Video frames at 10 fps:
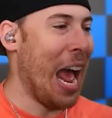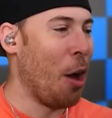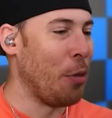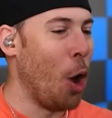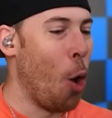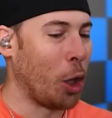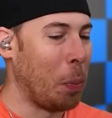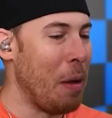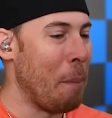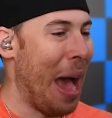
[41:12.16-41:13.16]
now the
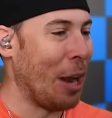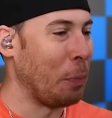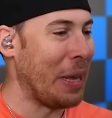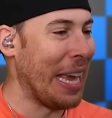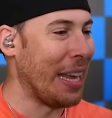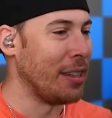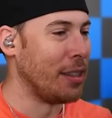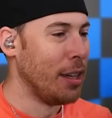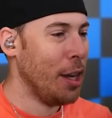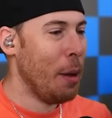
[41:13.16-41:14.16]
ultimate battle
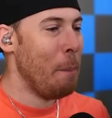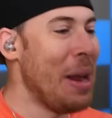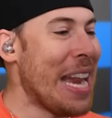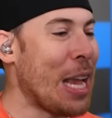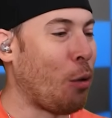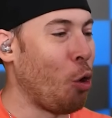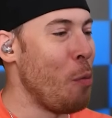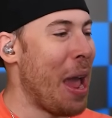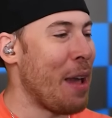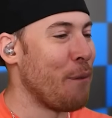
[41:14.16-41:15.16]
begins. Mini
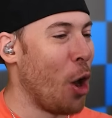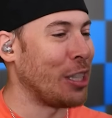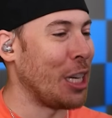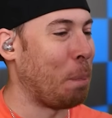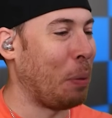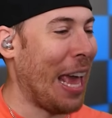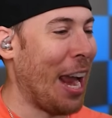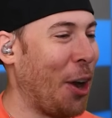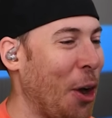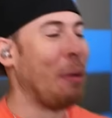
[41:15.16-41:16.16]
crewmate versus Player.